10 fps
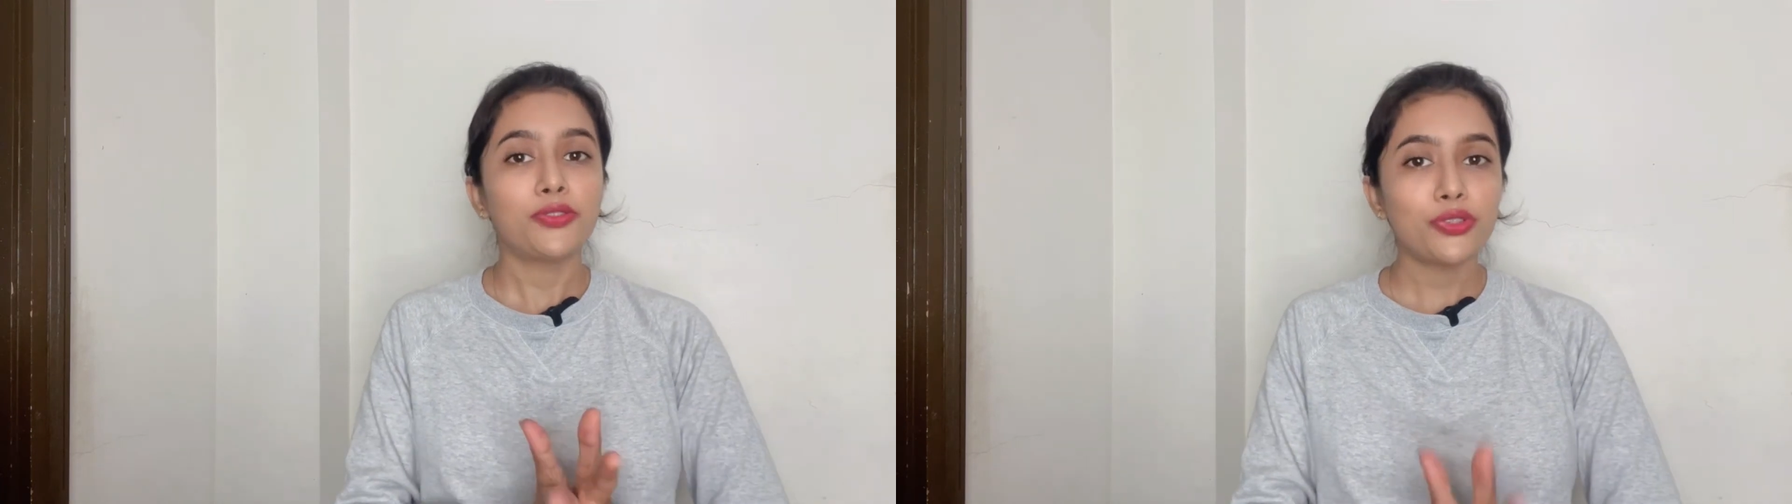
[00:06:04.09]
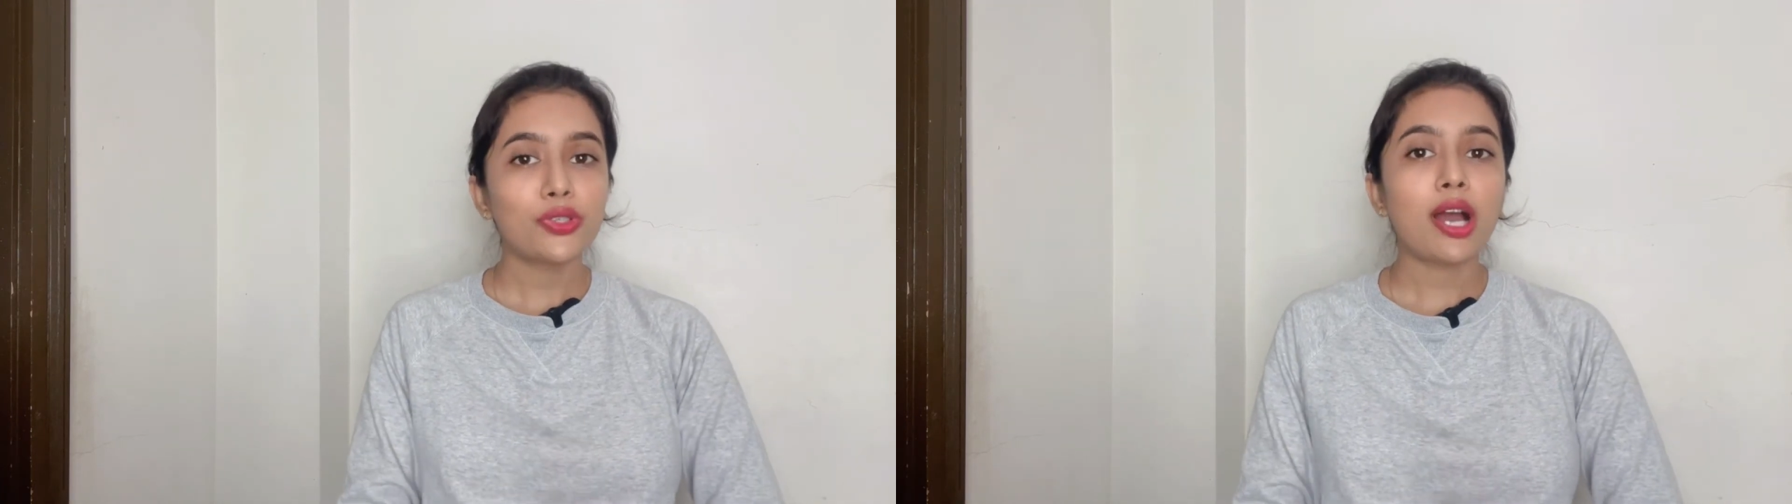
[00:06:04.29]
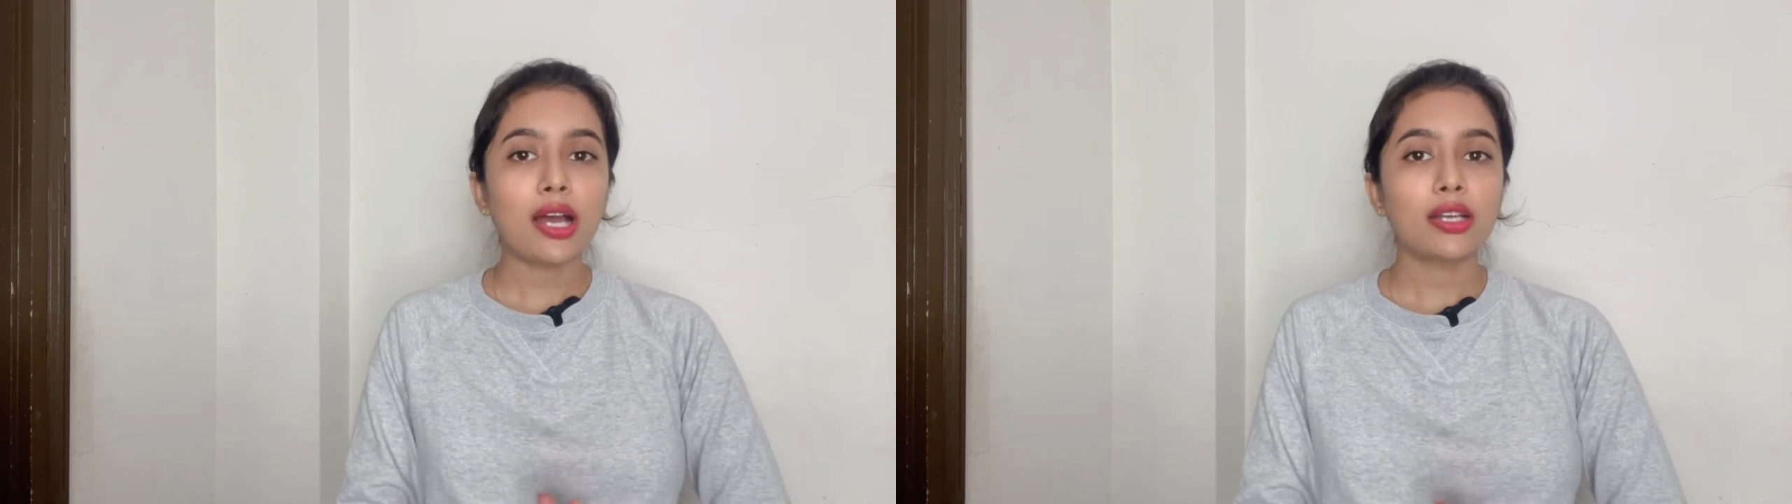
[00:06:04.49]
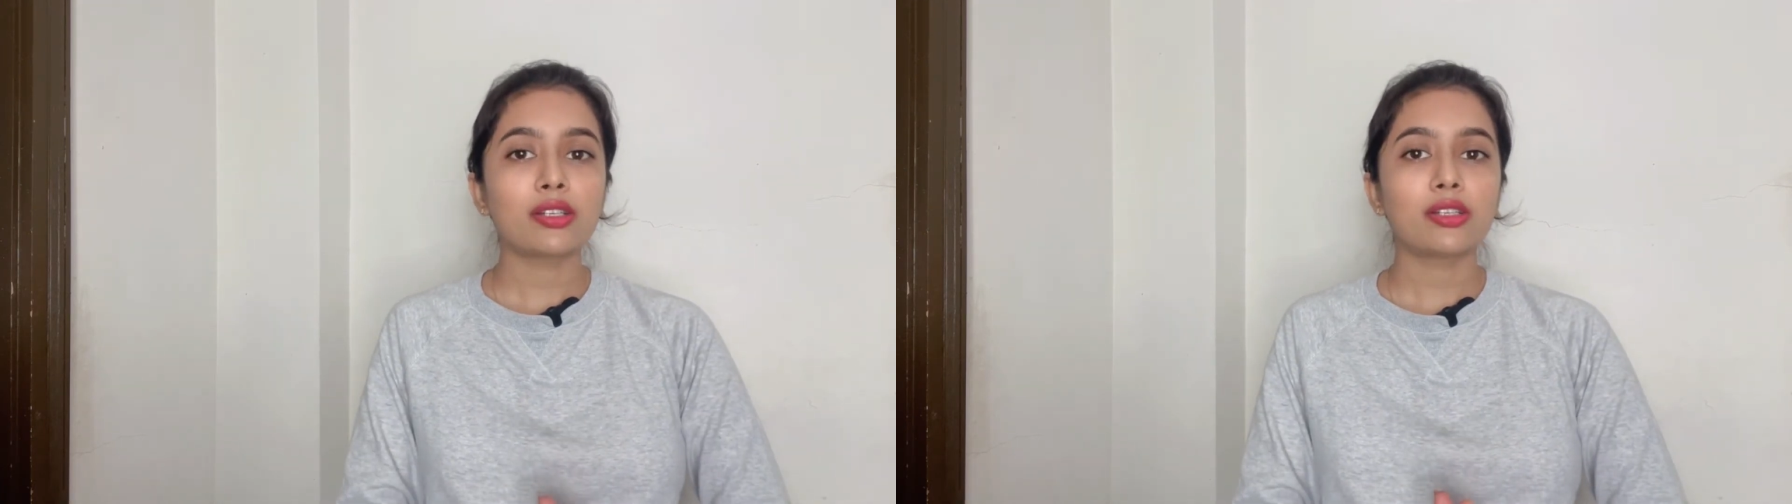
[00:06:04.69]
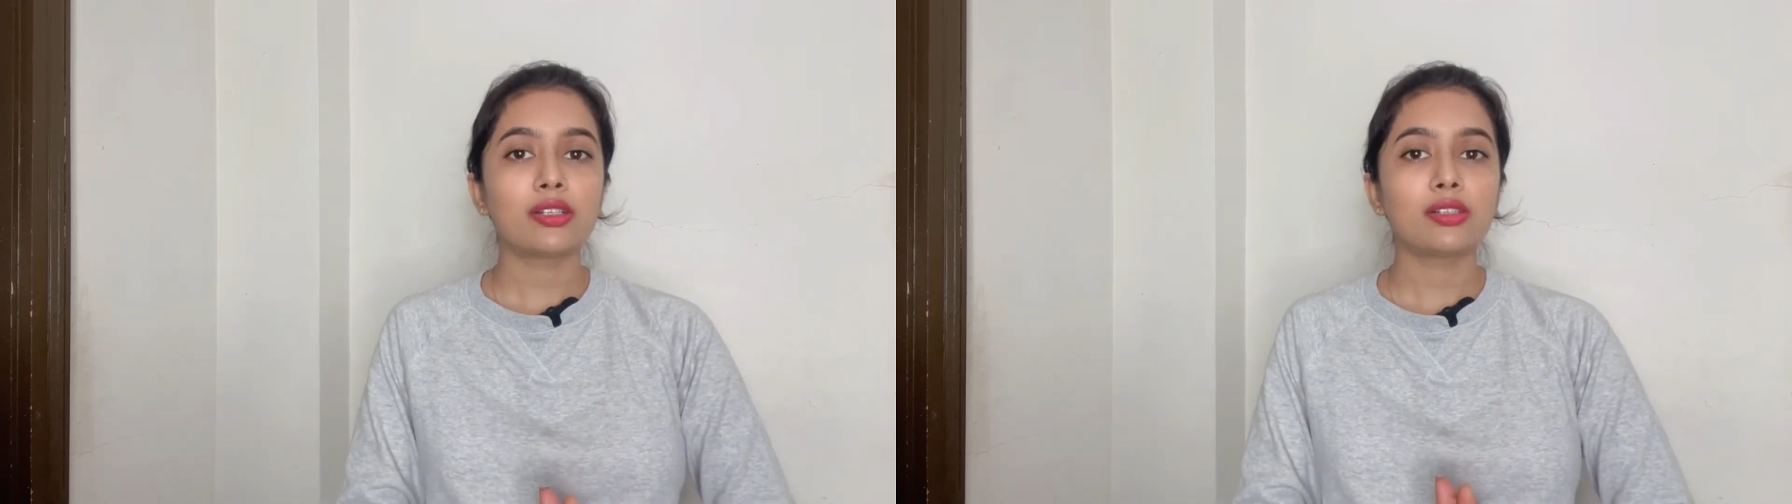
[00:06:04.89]
you
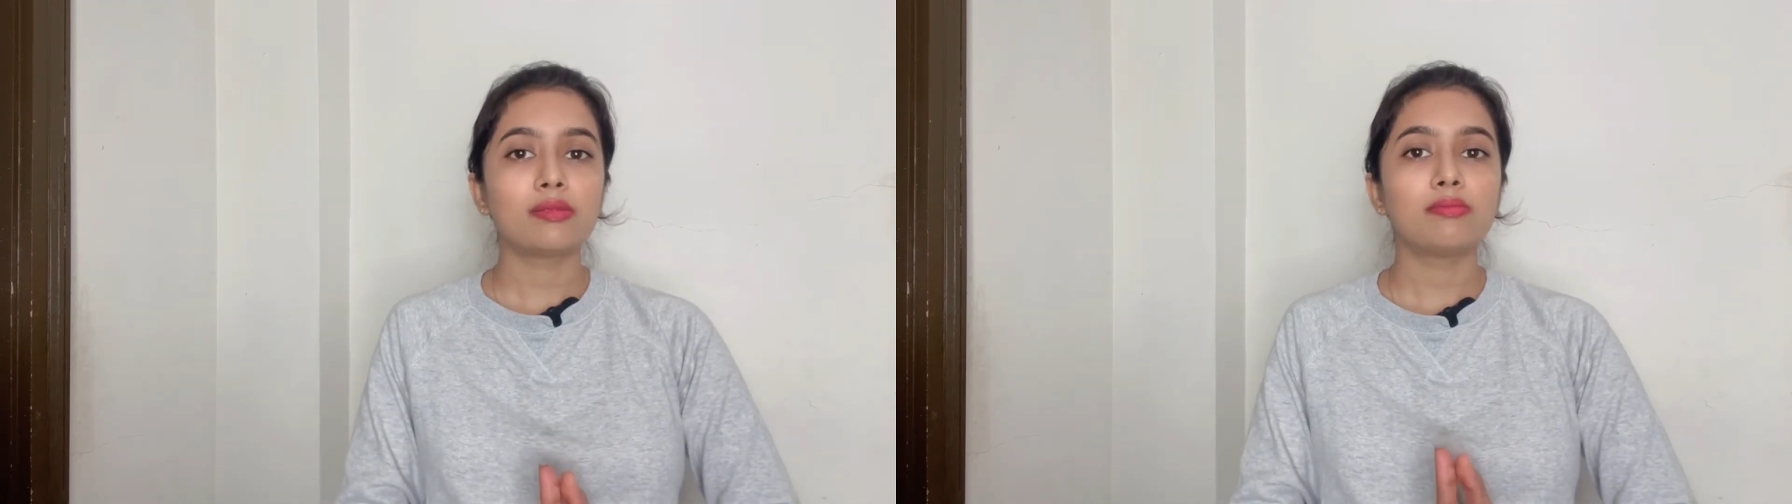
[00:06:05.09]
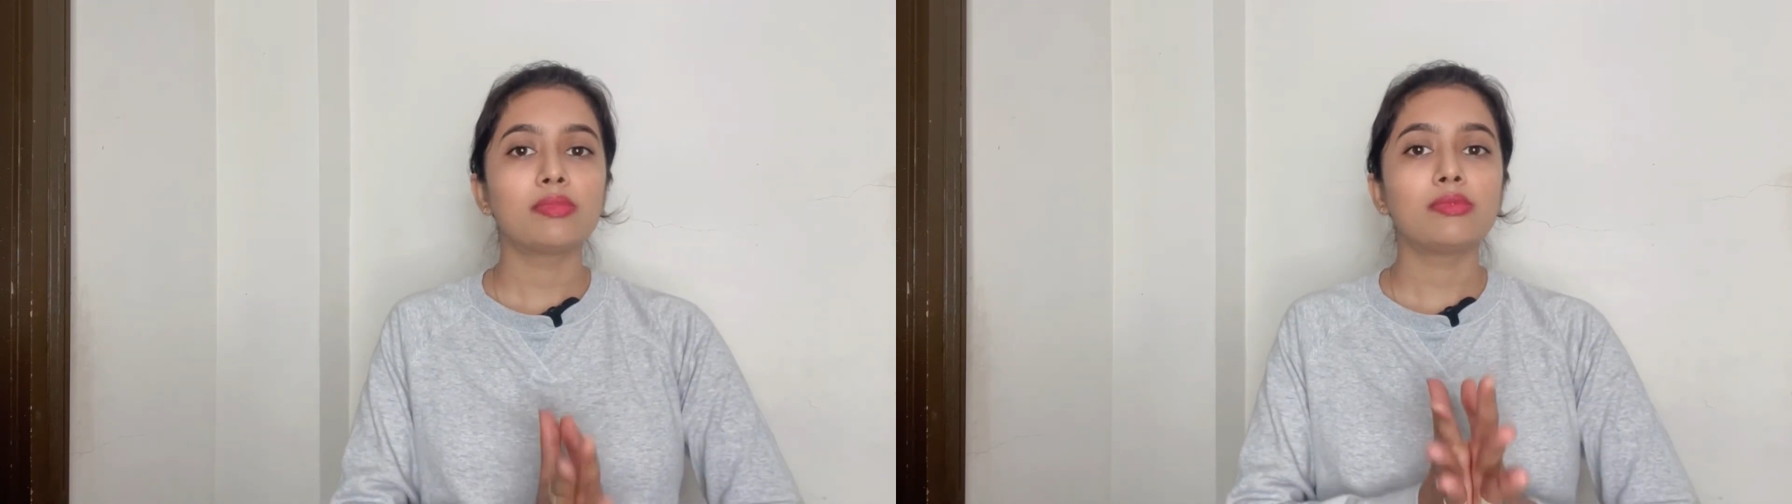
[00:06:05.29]
are